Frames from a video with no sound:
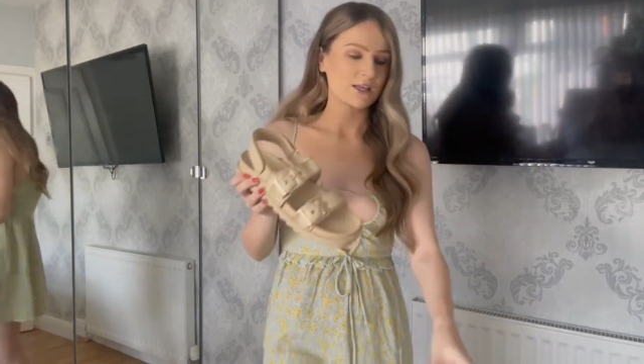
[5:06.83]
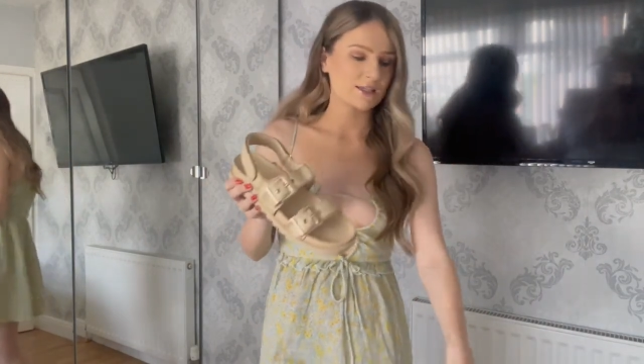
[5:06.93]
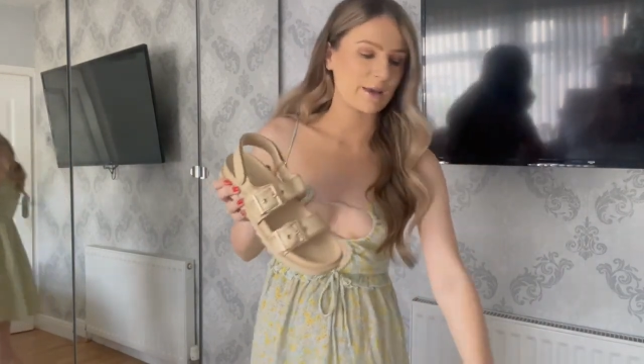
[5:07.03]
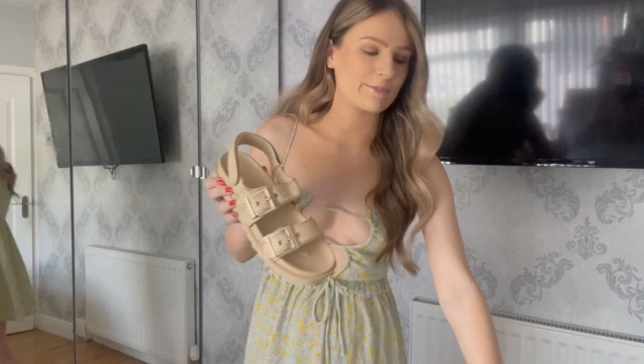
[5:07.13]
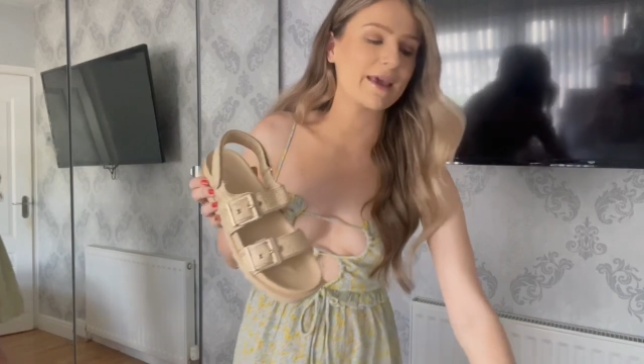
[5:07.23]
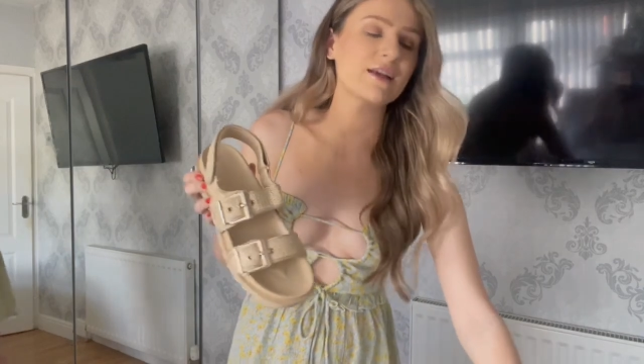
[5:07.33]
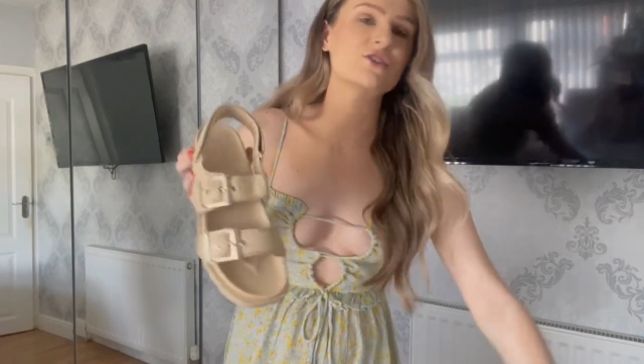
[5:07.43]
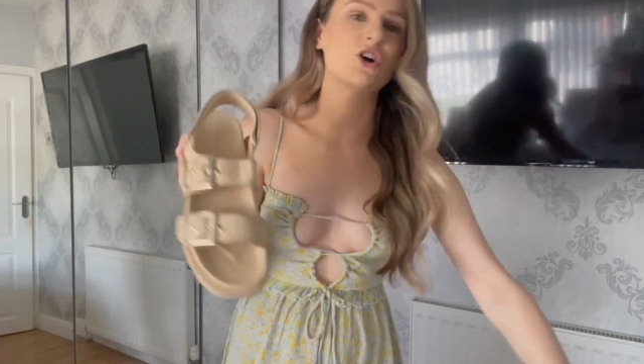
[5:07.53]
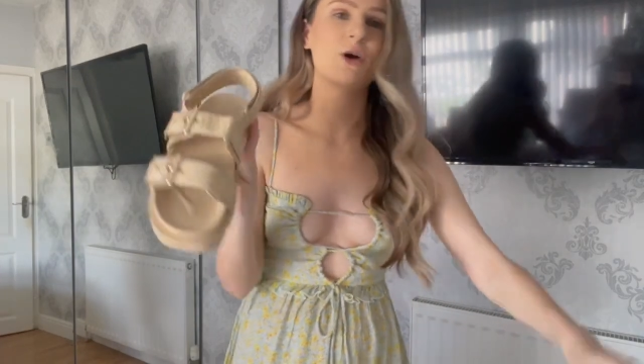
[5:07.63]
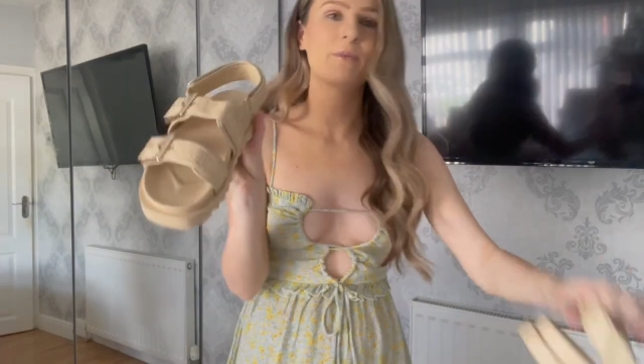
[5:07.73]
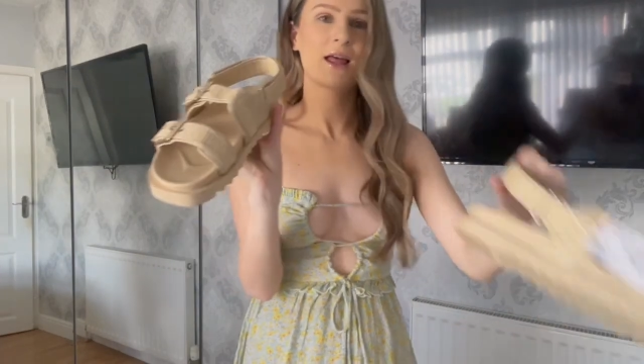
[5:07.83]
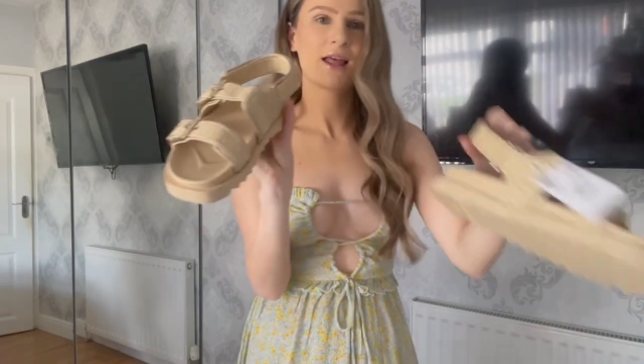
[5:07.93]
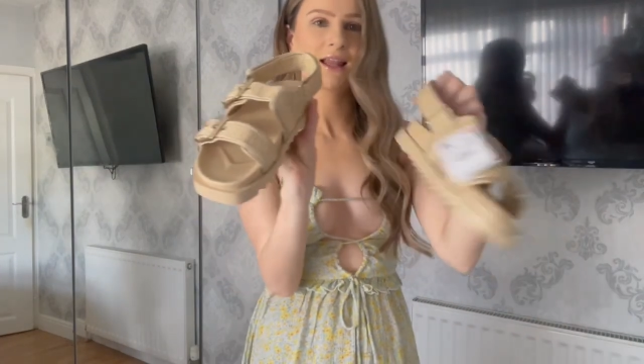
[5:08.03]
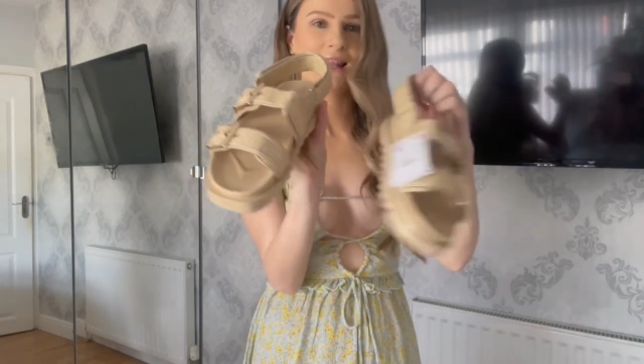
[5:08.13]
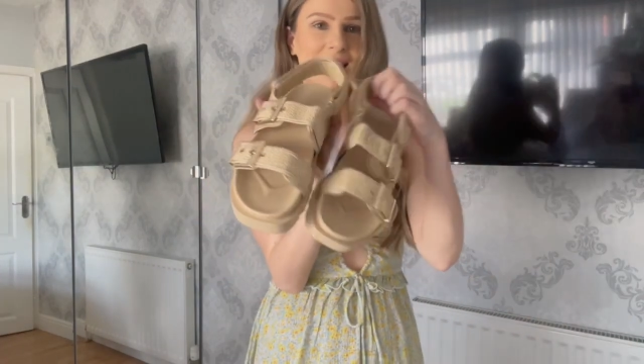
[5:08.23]
So I picked up
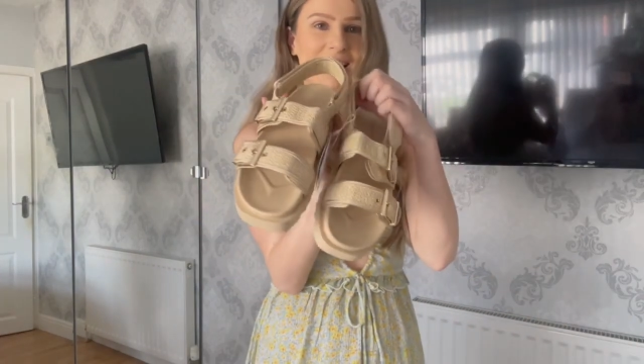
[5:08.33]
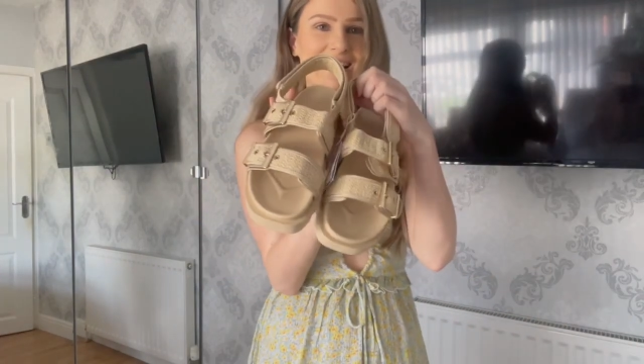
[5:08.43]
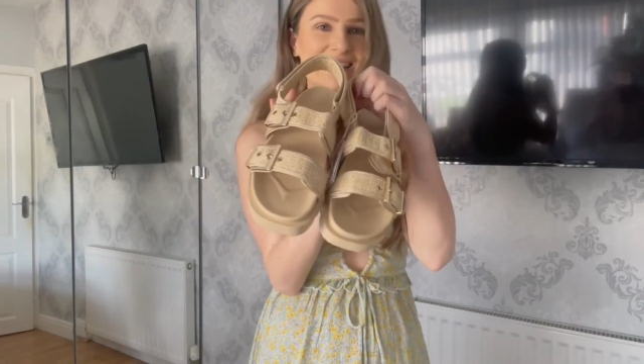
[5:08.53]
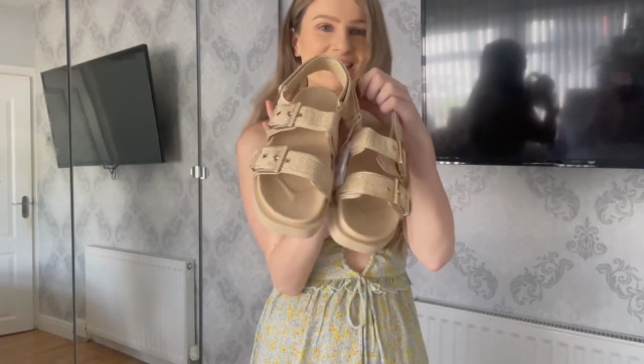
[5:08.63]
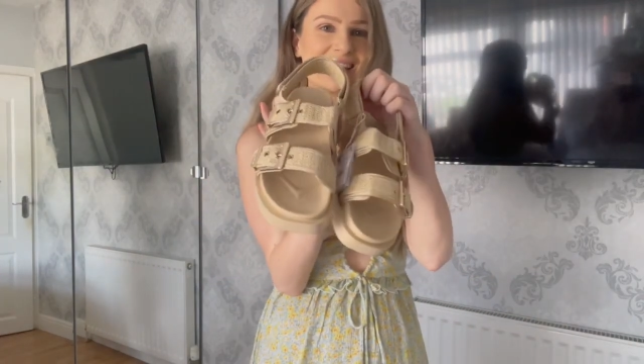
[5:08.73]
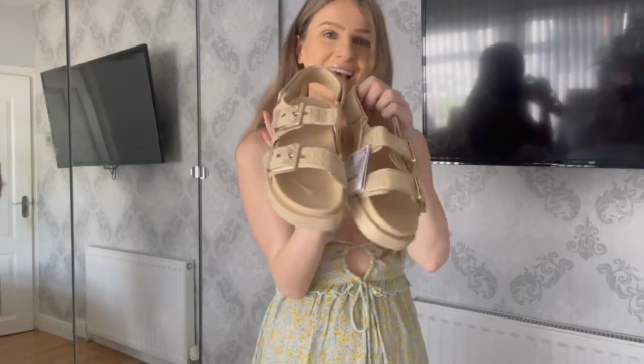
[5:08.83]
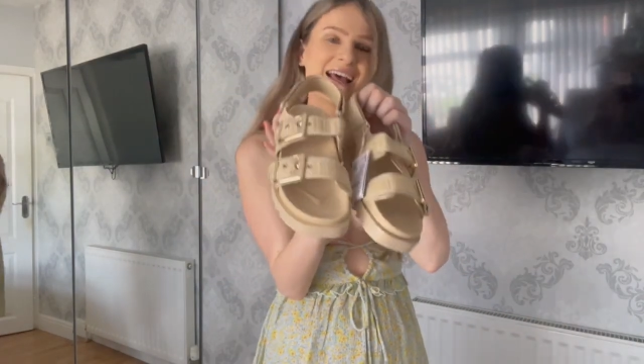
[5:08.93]
these.